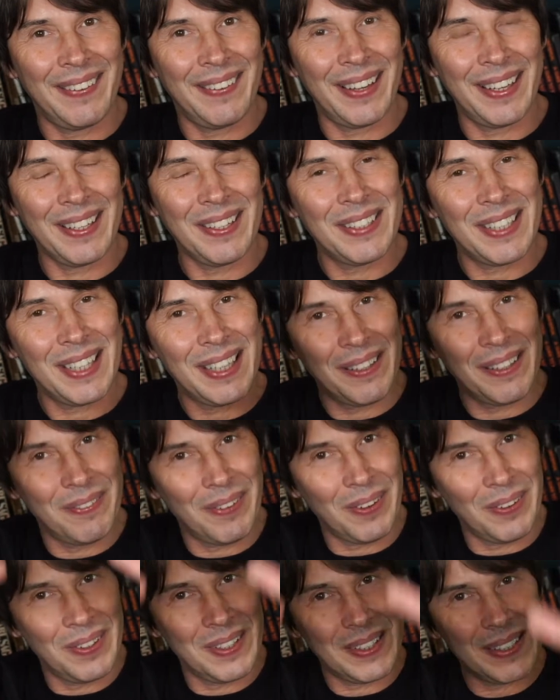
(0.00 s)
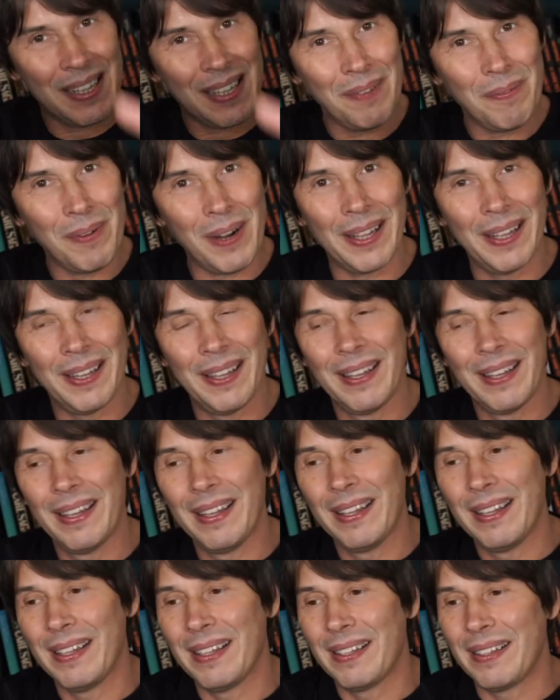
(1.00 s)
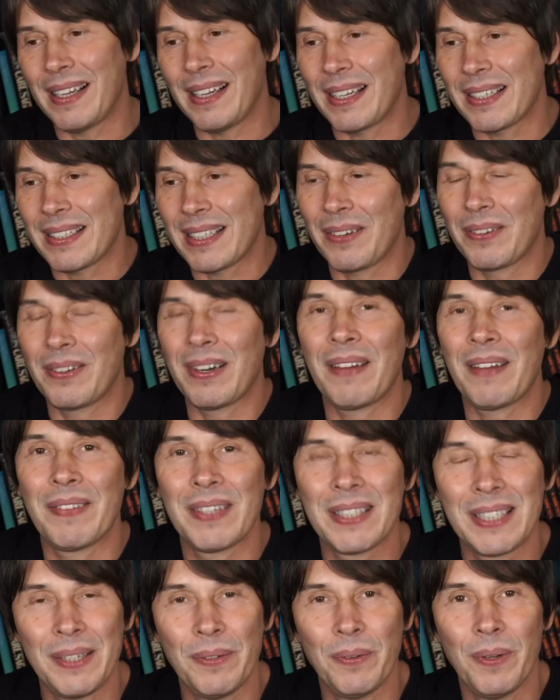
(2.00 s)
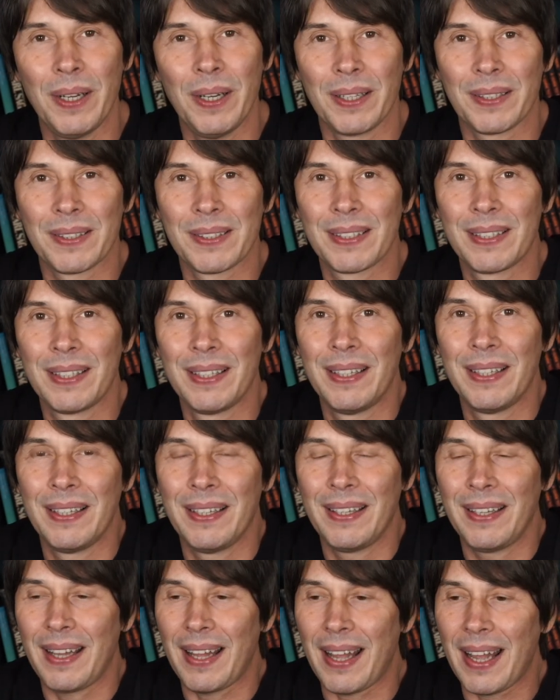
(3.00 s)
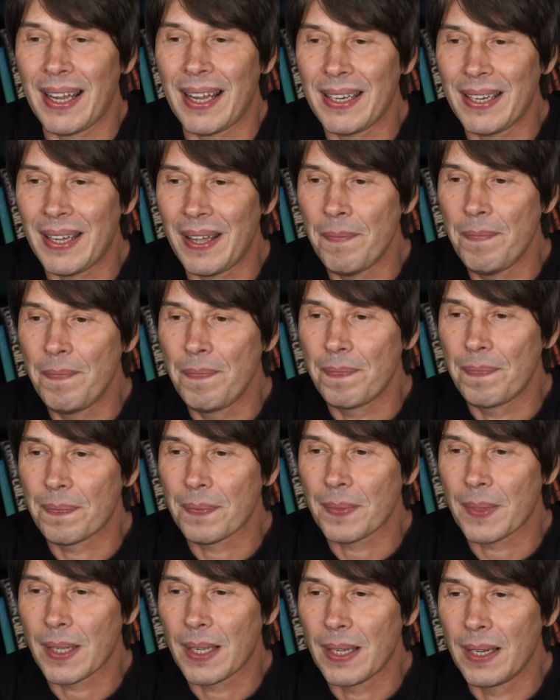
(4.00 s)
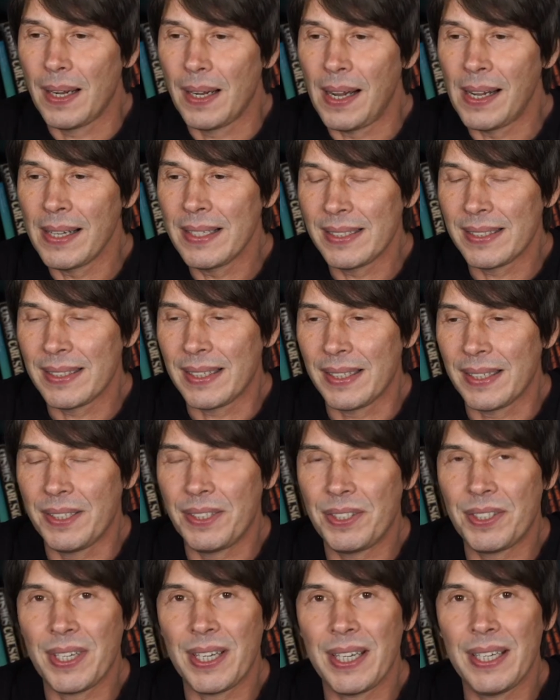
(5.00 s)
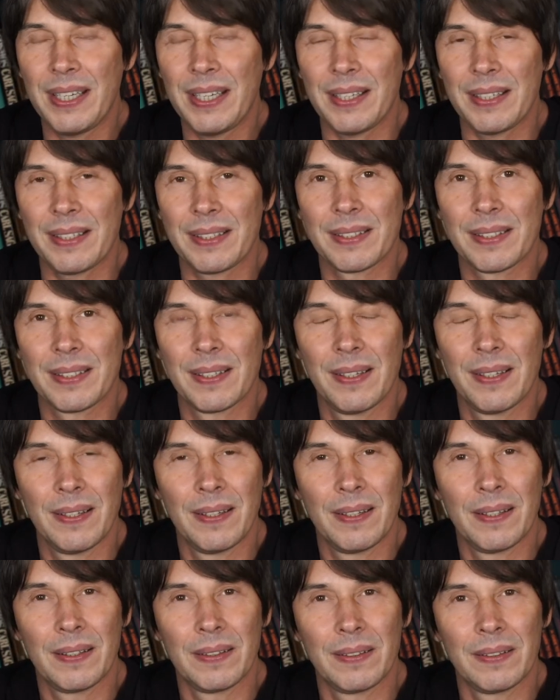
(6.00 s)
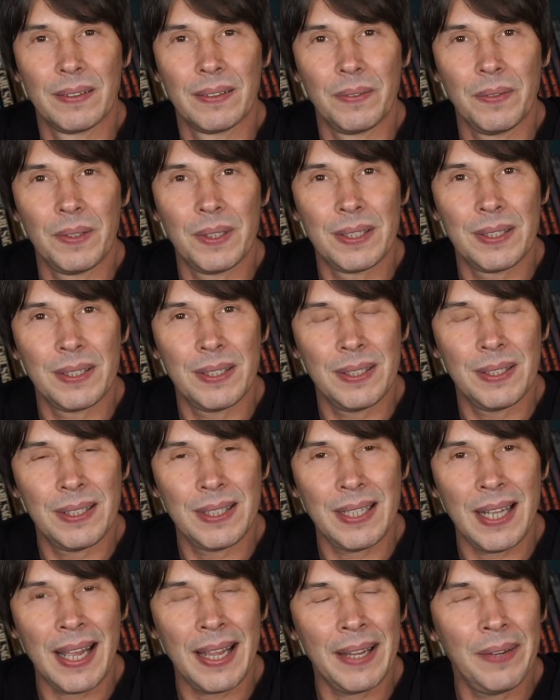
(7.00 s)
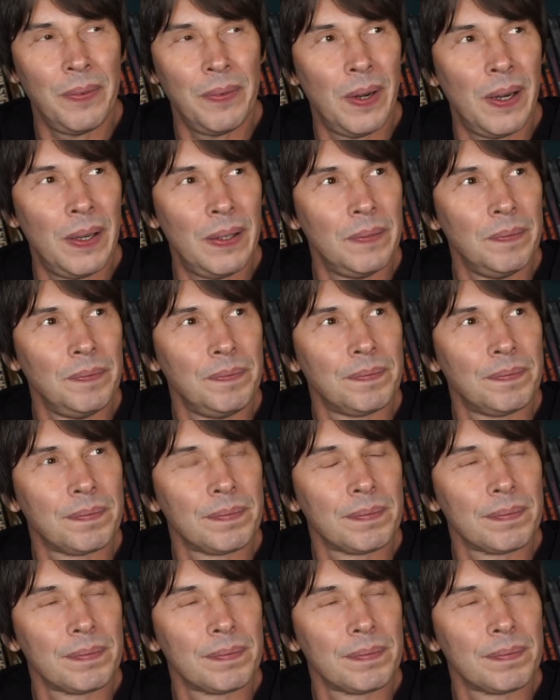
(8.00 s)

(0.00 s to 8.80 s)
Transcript: out, and you see they fall at the same rate. That's how gravity works. And Einstein's genius was to say, well,